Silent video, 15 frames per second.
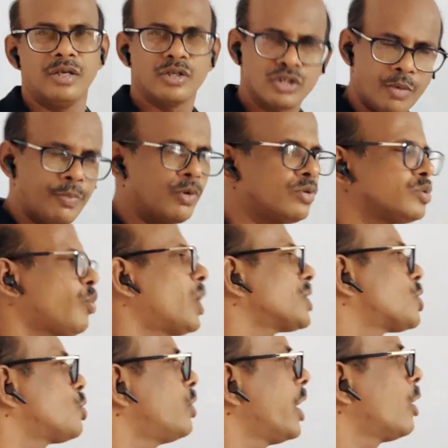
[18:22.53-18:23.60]
Suppose one
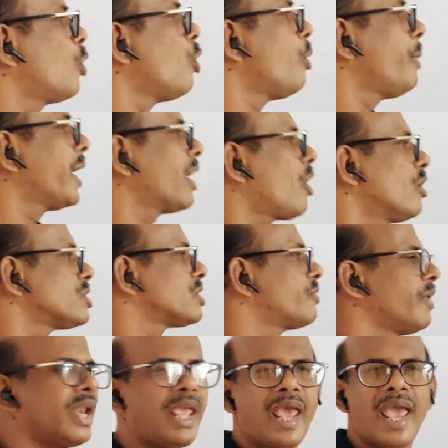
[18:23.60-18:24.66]
student go by cos
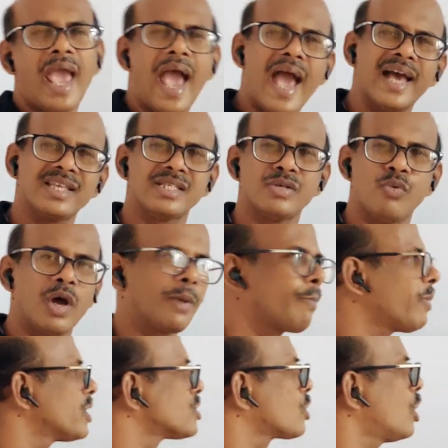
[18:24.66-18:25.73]
square A as 1
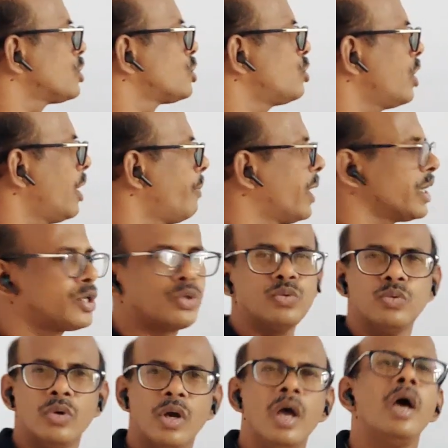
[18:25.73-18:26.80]
plus cos 2A by
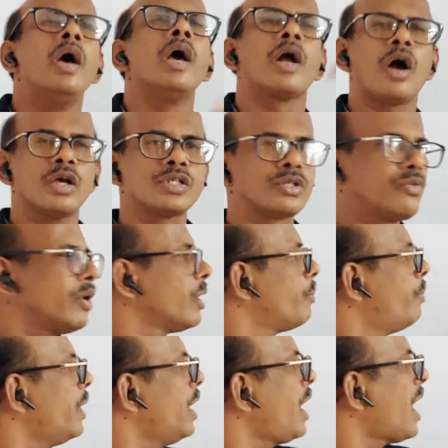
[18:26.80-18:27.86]
2, cos square
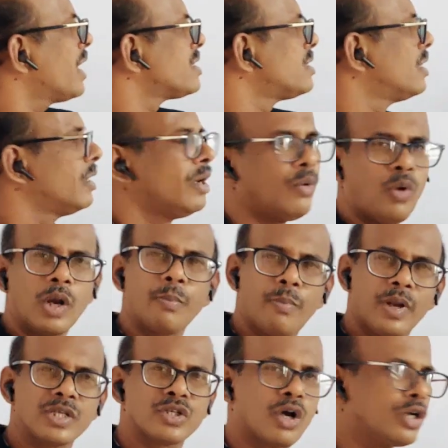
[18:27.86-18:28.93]
B as 1
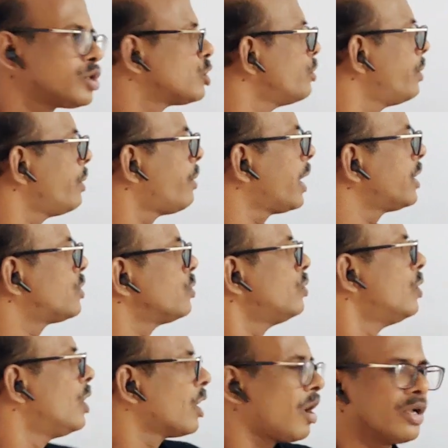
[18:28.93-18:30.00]
plus cos 2B by
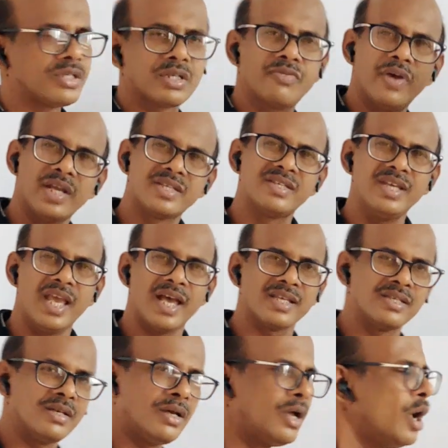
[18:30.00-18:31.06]
2, cos square C
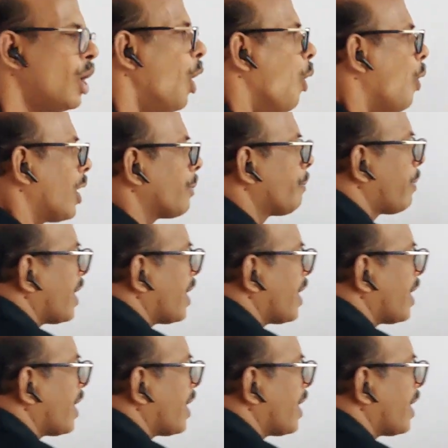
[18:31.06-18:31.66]
as 1